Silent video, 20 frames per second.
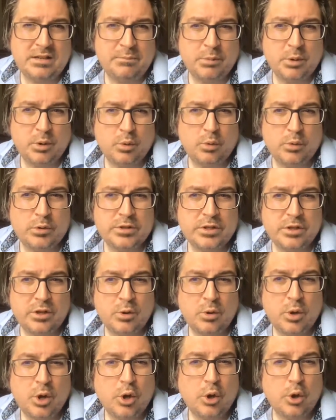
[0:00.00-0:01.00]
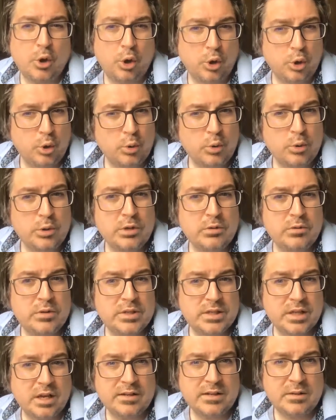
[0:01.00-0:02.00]
but also who you
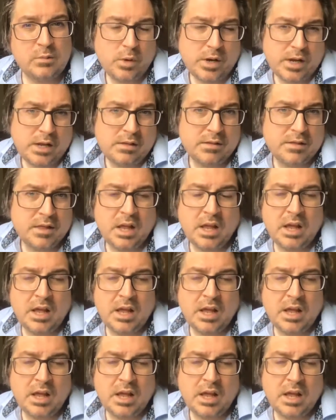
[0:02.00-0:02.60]
study with.